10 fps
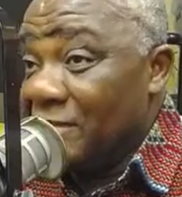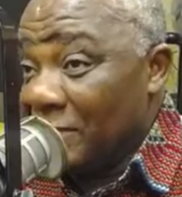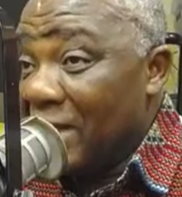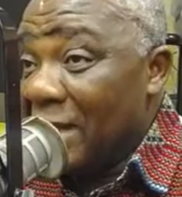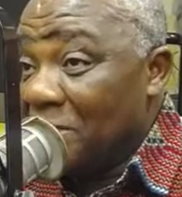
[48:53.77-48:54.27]

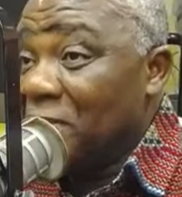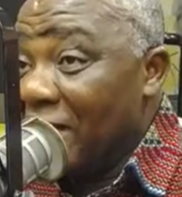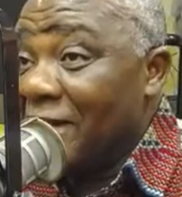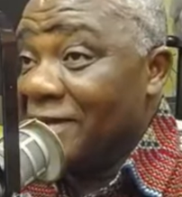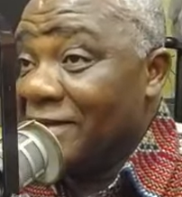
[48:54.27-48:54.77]
up to
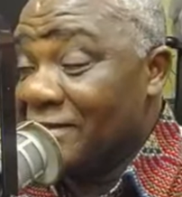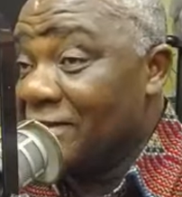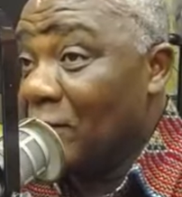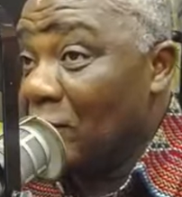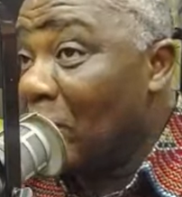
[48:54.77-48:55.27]
now, it's
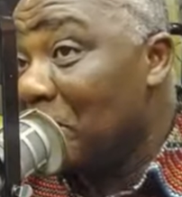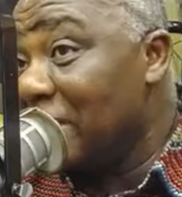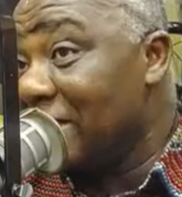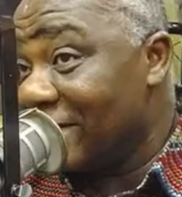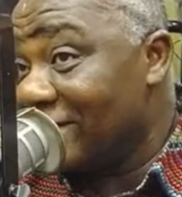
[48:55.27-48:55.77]
still
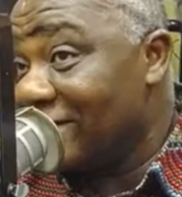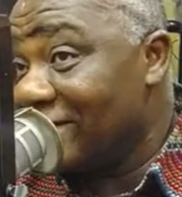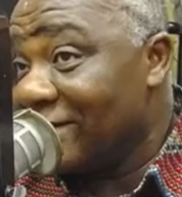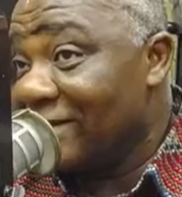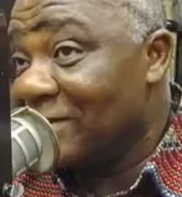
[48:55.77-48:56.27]
uncompleted.
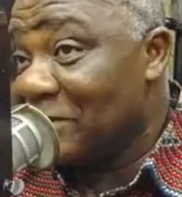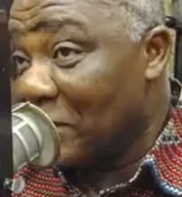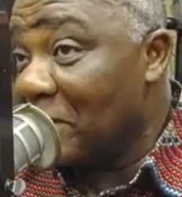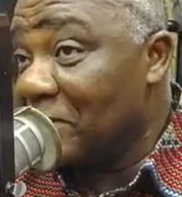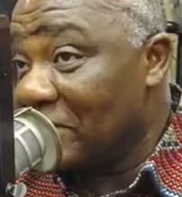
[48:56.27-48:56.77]
So
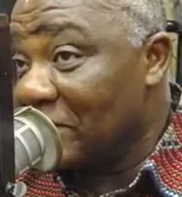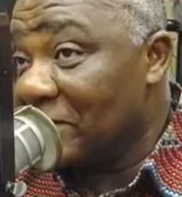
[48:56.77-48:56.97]
I know.